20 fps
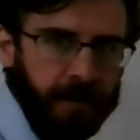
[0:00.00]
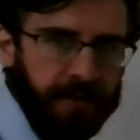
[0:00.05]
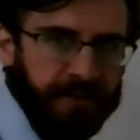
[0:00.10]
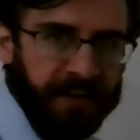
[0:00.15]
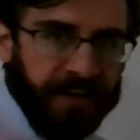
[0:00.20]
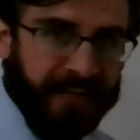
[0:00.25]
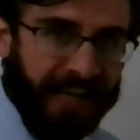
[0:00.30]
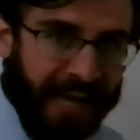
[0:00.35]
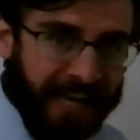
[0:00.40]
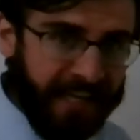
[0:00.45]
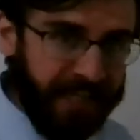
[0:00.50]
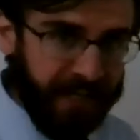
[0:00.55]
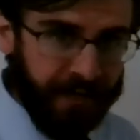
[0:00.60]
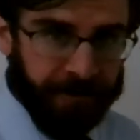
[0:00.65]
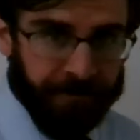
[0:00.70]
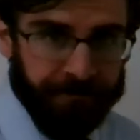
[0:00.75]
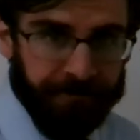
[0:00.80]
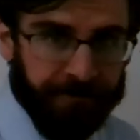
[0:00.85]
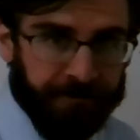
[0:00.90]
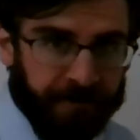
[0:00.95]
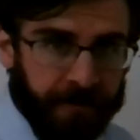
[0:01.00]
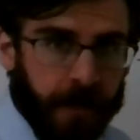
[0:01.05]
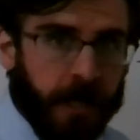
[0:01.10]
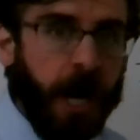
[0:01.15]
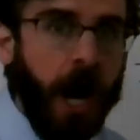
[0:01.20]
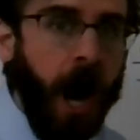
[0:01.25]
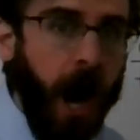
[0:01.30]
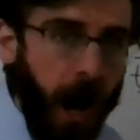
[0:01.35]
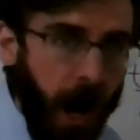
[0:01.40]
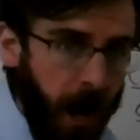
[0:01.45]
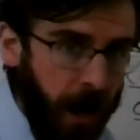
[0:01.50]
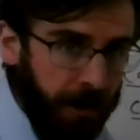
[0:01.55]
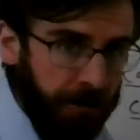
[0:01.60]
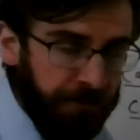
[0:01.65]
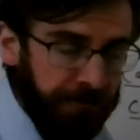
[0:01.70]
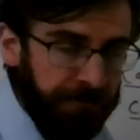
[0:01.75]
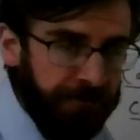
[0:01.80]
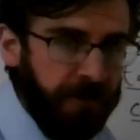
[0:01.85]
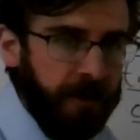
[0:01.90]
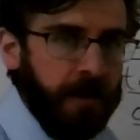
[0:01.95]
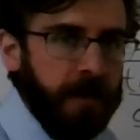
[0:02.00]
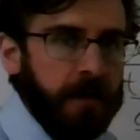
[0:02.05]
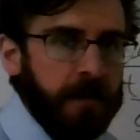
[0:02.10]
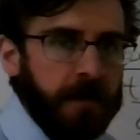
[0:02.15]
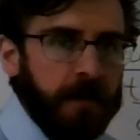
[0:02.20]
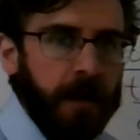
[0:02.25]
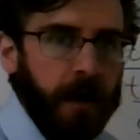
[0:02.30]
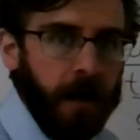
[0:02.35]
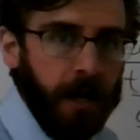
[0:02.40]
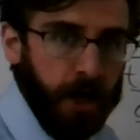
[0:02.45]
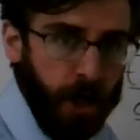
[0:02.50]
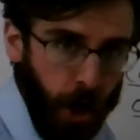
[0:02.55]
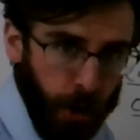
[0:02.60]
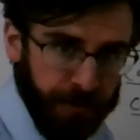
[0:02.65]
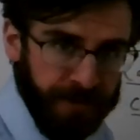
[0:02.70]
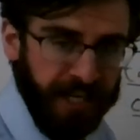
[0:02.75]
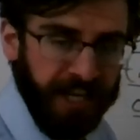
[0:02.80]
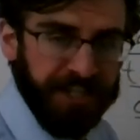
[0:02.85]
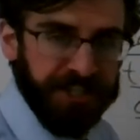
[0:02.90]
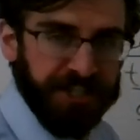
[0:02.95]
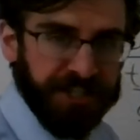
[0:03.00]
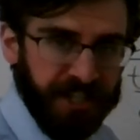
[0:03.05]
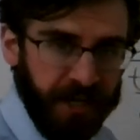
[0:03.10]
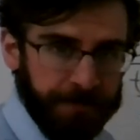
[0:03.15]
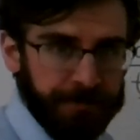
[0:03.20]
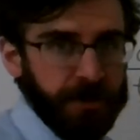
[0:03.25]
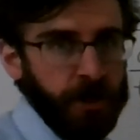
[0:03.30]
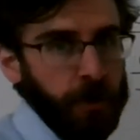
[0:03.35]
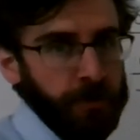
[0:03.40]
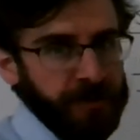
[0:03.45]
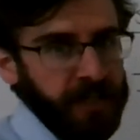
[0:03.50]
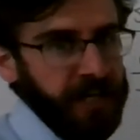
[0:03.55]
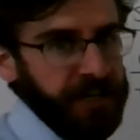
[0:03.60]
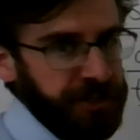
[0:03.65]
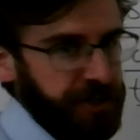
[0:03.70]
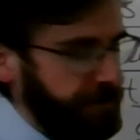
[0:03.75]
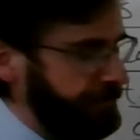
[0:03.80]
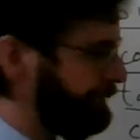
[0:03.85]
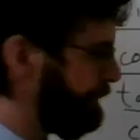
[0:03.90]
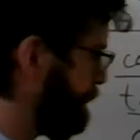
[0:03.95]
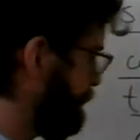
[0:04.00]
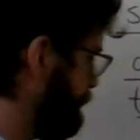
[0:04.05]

the negative of cotangent times cotangent.